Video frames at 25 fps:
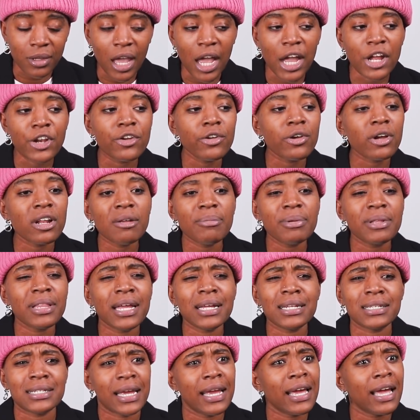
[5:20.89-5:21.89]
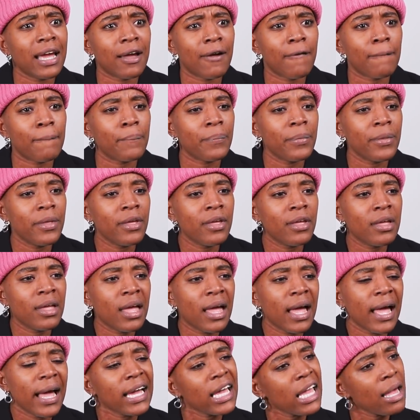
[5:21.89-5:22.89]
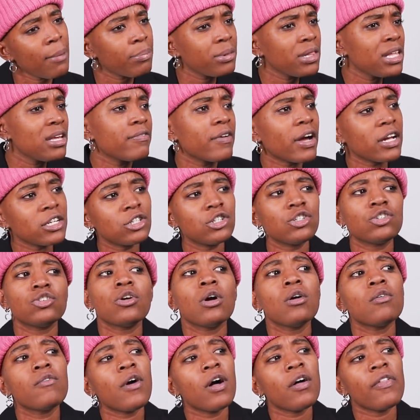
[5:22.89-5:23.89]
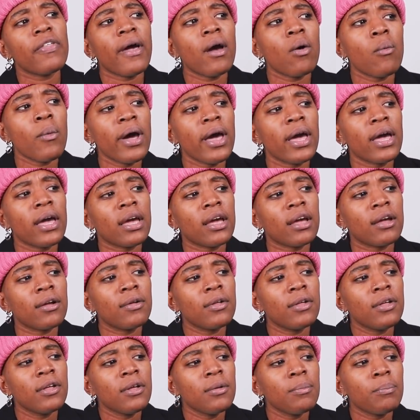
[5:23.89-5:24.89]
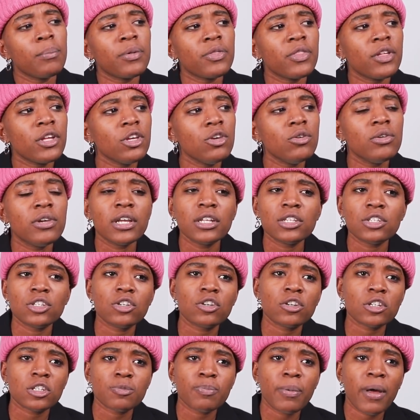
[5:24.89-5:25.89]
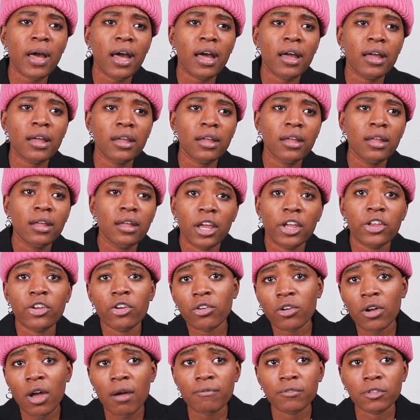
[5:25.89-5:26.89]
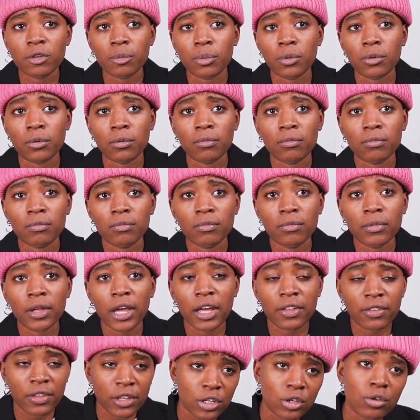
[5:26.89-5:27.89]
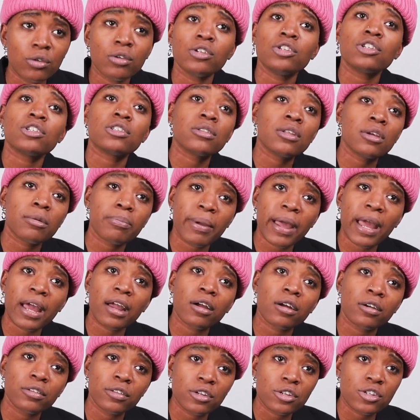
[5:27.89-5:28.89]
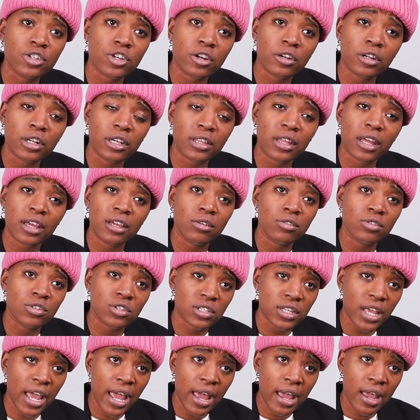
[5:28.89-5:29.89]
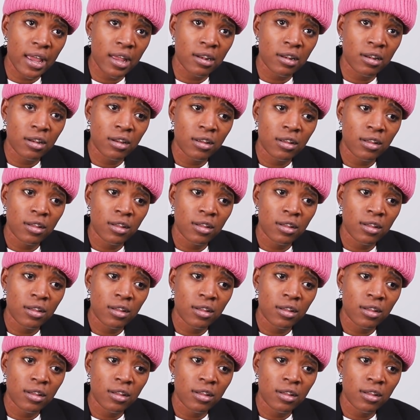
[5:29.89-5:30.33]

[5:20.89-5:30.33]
and you're gonna be like, damn, I can't believe I just drove all that way. But then you get to your spot and you're comfortable. And then you could just look back on the journey that you just had